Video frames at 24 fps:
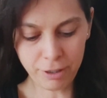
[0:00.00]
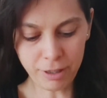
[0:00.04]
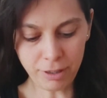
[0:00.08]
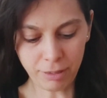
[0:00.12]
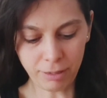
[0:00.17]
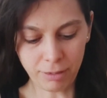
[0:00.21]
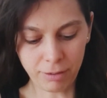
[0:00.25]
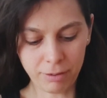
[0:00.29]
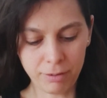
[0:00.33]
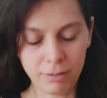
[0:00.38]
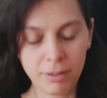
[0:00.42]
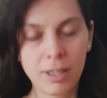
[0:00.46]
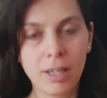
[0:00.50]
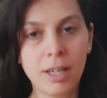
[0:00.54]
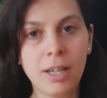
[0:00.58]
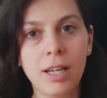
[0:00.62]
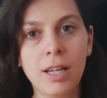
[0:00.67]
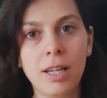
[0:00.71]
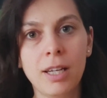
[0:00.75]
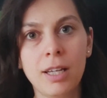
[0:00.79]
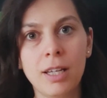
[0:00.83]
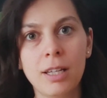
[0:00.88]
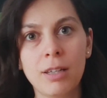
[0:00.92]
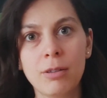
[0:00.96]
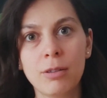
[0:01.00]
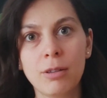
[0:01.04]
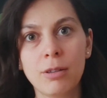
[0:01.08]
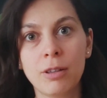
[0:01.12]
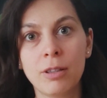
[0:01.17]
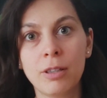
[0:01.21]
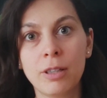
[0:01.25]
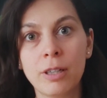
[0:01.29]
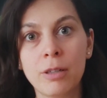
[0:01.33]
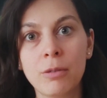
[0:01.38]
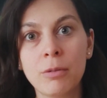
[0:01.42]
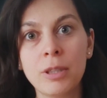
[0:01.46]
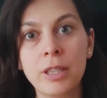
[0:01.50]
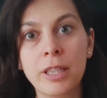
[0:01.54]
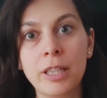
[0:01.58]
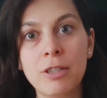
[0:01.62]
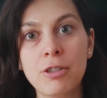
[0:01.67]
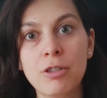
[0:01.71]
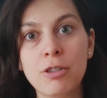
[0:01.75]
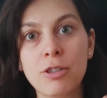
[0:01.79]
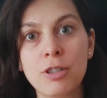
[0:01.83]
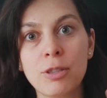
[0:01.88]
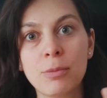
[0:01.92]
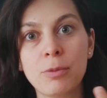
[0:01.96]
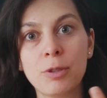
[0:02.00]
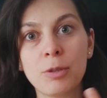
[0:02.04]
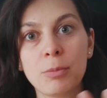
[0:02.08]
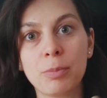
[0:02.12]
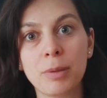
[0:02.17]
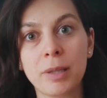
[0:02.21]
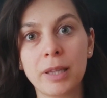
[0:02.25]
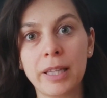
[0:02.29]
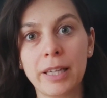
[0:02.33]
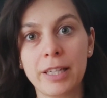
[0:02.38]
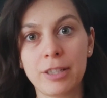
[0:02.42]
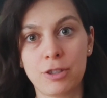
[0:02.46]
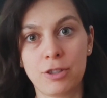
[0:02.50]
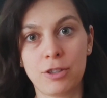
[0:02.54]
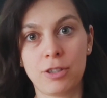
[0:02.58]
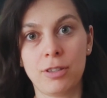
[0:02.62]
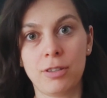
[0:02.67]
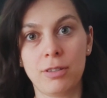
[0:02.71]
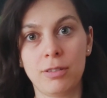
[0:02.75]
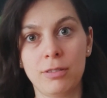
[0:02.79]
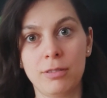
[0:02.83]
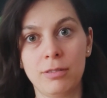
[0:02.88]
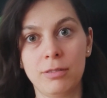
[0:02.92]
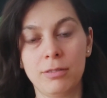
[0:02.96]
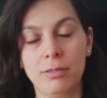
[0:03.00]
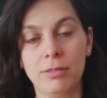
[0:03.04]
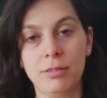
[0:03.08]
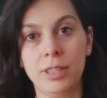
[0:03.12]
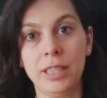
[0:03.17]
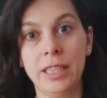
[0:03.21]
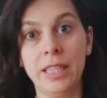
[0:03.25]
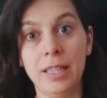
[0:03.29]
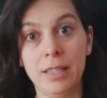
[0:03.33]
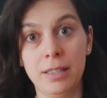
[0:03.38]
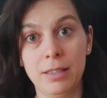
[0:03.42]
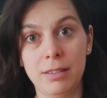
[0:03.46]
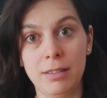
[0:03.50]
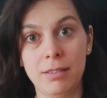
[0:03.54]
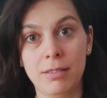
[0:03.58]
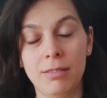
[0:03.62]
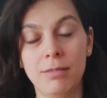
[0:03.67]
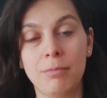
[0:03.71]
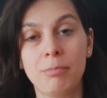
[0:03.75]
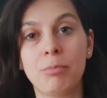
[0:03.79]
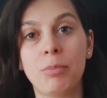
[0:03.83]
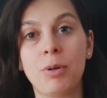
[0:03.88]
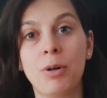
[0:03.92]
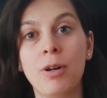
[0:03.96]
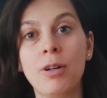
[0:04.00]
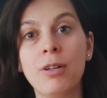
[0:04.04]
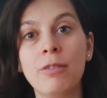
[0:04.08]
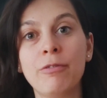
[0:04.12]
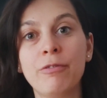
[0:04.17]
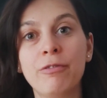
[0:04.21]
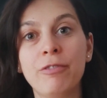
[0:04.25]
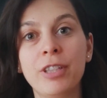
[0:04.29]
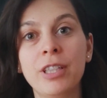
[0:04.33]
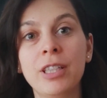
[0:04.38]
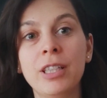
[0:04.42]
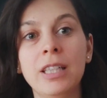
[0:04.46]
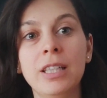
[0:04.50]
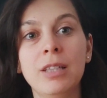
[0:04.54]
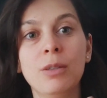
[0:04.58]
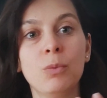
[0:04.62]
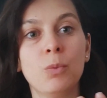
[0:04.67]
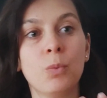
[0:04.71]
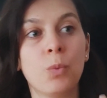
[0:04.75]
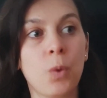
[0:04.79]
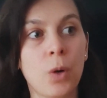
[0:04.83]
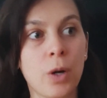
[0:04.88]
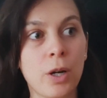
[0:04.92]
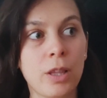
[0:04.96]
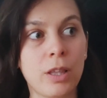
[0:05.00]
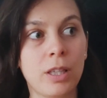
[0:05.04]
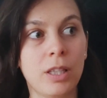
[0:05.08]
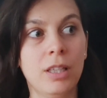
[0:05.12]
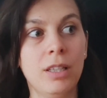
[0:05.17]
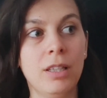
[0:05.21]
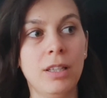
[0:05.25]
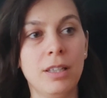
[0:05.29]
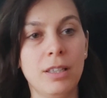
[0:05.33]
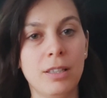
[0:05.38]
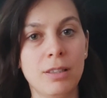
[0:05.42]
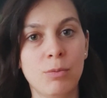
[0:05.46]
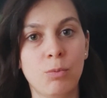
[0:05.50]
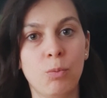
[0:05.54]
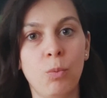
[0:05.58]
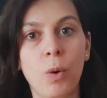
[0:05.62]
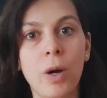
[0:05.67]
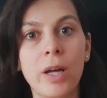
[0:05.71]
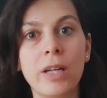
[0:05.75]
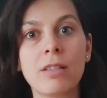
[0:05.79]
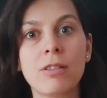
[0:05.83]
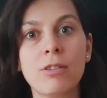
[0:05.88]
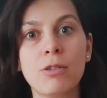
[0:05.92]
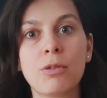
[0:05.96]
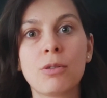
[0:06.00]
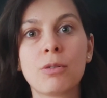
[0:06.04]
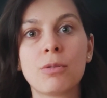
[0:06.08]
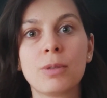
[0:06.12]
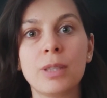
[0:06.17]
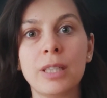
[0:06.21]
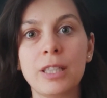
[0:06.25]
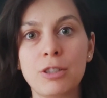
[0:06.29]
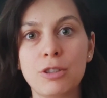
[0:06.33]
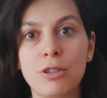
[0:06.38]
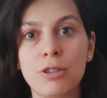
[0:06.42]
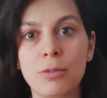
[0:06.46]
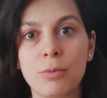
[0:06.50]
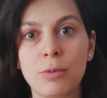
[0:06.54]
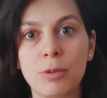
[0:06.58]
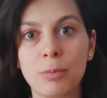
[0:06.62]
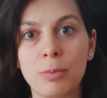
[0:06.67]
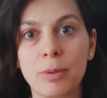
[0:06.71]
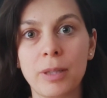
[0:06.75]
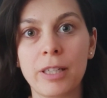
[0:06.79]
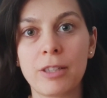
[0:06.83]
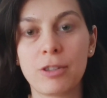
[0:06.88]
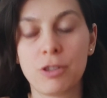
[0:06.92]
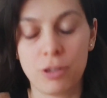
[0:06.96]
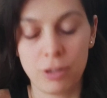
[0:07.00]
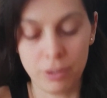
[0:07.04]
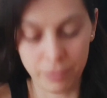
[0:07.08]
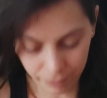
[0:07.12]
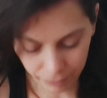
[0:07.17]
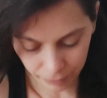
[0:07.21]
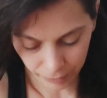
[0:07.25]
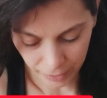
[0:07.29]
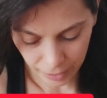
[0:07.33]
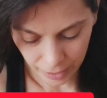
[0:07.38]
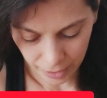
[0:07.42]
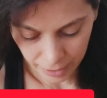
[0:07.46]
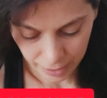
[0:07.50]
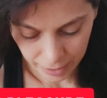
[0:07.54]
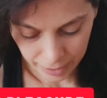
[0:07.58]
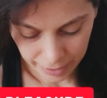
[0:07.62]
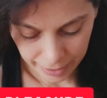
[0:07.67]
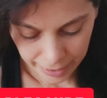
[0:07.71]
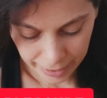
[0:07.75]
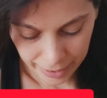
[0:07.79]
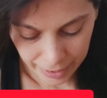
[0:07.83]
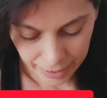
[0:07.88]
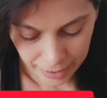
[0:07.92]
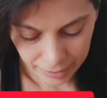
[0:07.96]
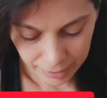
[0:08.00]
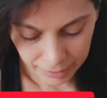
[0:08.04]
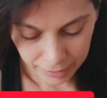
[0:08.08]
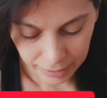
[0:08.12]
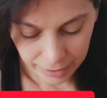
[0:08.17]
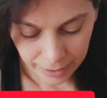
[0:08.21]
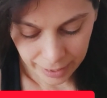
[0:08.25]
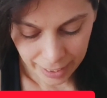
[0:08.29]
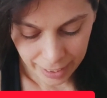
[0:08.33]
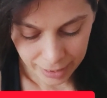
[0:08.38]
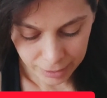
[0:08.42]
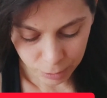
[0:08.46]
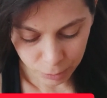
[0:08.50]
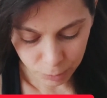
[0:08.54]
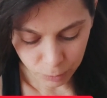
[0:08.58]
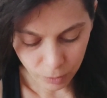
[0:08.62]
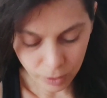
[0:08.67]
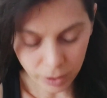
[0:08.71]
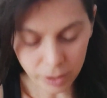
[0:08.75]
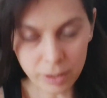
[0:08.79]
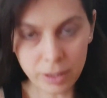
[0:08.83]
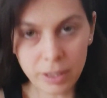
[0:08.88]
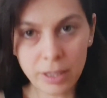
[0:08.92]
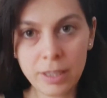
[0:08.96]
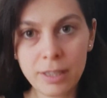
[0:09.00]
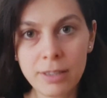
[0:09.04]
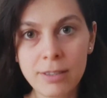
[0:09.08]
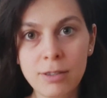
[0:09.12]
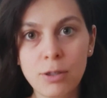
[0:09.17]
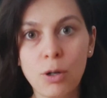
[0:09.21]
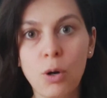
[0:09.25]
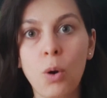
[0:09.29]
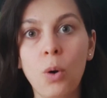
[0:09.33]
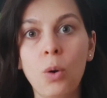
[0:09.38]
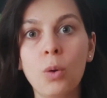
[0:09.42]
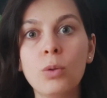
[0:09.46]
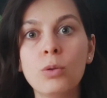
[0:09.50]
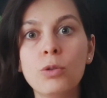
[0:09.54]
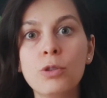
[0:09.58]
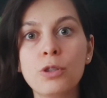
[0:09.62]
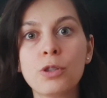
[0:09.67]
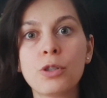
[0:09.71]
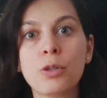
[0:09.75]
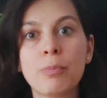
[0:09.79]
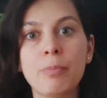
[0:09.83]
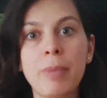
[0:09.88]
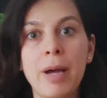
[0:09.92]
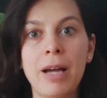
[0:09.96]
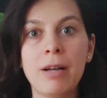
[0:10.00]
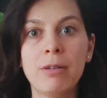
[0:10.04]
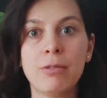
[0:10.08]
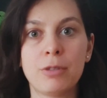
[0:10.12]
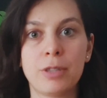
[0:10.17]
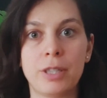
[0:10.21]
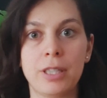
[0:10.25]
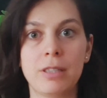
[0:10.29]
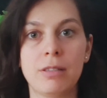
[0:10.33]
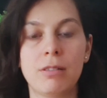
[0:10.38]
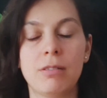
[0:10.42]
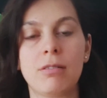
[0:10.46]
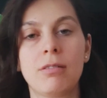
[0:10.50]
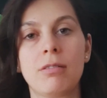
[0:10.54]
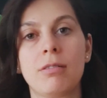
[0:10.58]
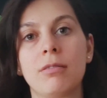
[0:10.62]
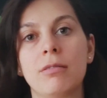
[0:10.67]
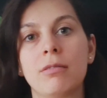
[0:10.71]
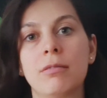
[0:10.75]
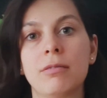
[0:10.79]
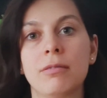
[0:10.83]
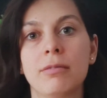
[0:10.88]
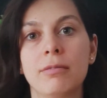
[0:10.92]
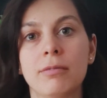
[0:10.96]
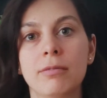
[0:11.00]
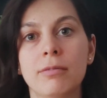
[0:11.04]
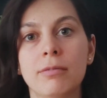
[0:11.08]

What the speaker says: Fifth, their relationship to pleasure. Yes, part of feeling worthy is what is your relationship to pleasure. And the last one is hold your boundaries.